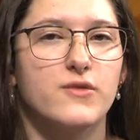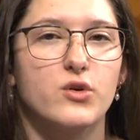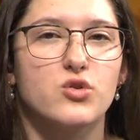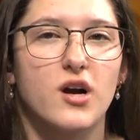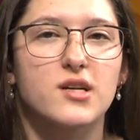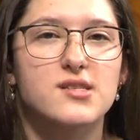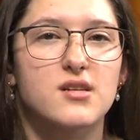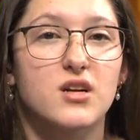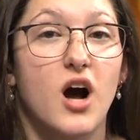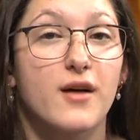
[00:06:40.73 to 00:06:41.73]
Food
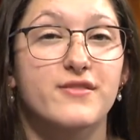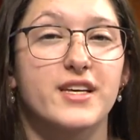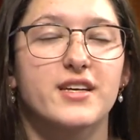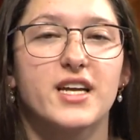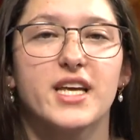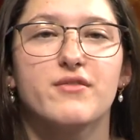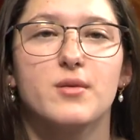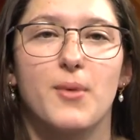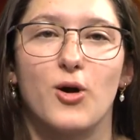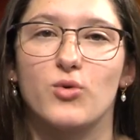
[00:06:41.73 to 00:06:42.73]
trucks, coffee, and
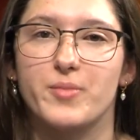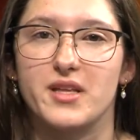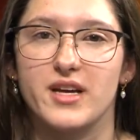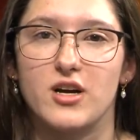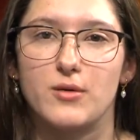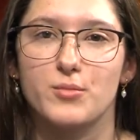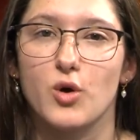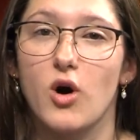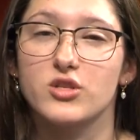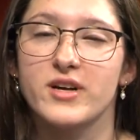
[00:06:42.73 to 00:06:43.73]
even a bar will be there,
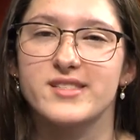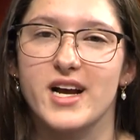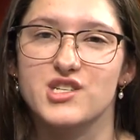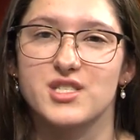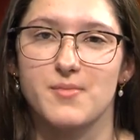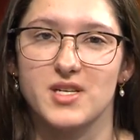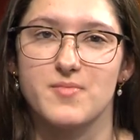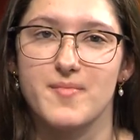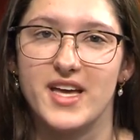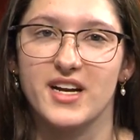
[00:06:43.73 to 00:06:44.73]
though all transactions
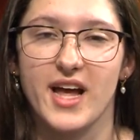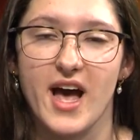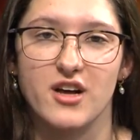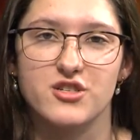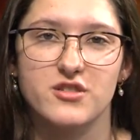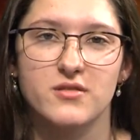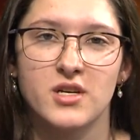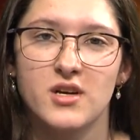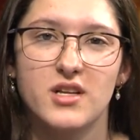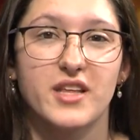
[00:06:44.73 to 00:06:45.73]
must be made in cash.
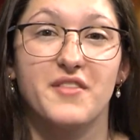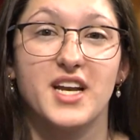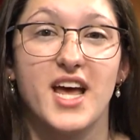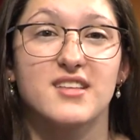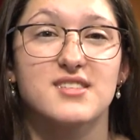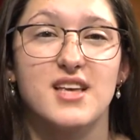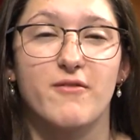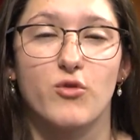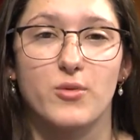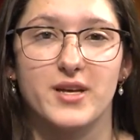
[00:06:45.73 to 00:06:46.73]
The event ends
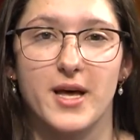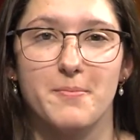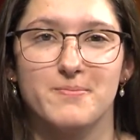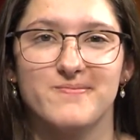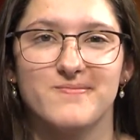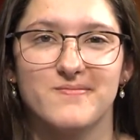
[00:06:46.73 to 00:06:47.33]
at 4 p.m.